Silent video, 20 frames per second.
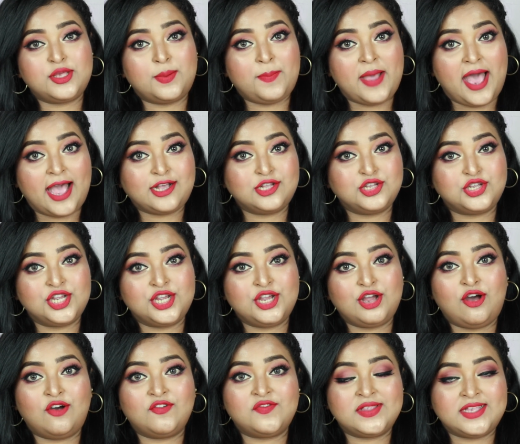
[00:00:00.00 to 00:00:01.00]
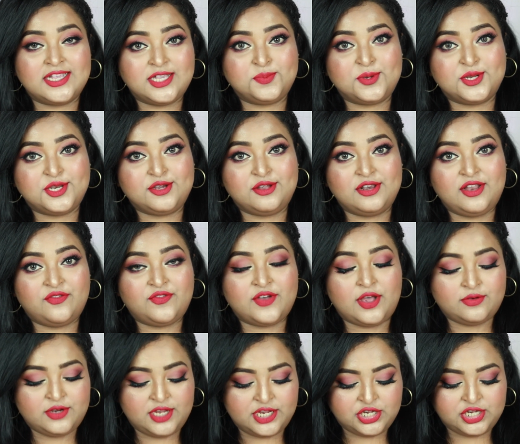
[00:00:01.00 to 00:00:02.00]
to the packaging of this particular
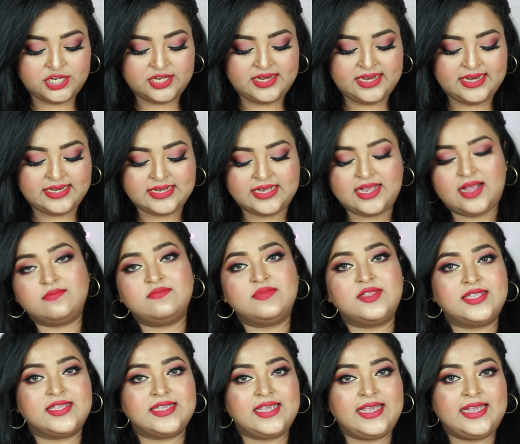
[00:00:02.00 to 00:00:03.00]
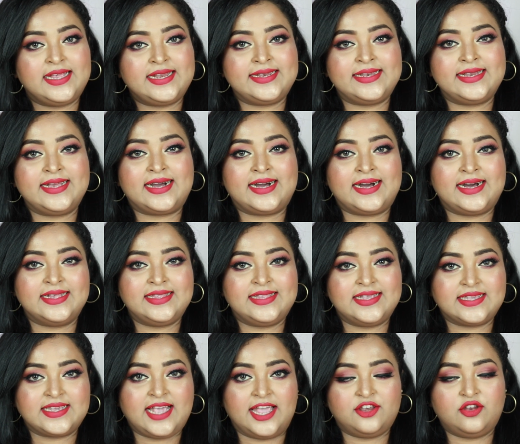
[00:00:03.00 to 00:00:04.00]
foundation, it comes in
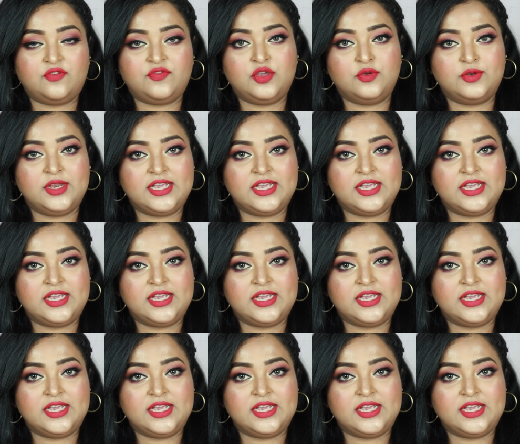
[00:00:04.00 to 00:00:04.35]
this kind of